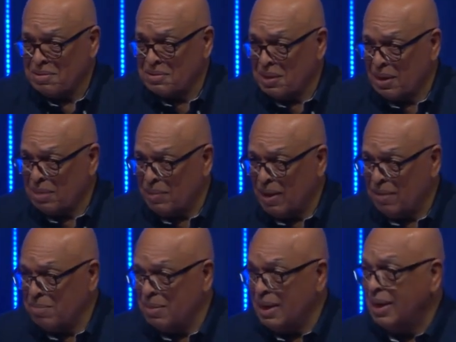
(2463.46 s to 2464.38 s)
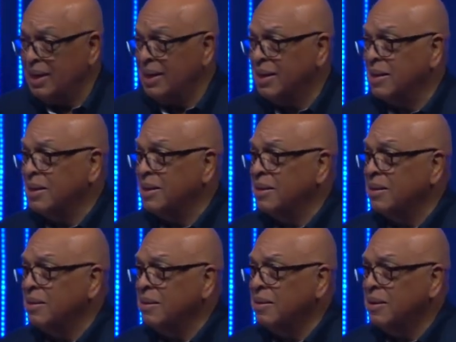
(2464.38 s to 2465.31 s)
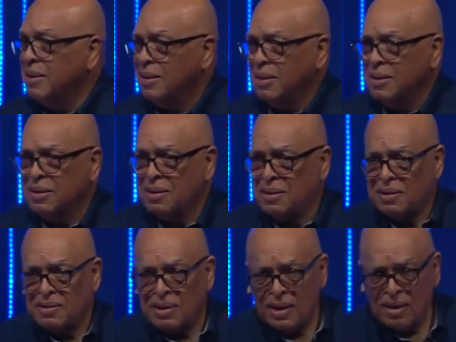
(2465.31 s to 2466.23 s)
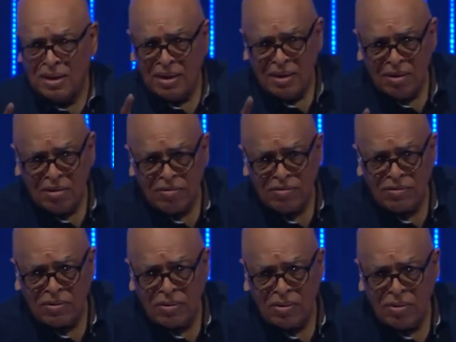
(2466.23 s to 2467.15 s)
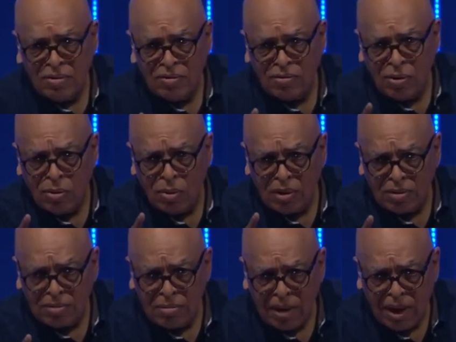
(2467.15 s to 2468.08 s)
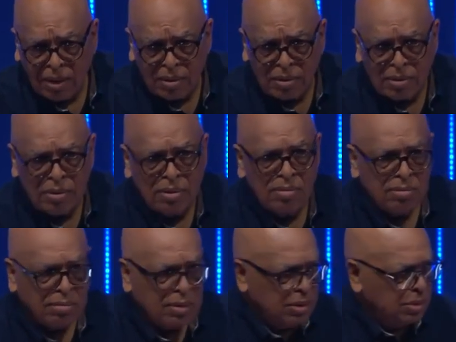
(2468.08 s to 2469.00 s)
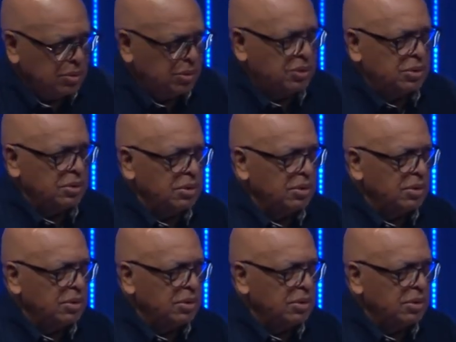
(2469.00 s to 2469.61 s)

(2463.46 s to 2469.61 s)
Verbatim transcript: It's not about me. They lived for what mattered most.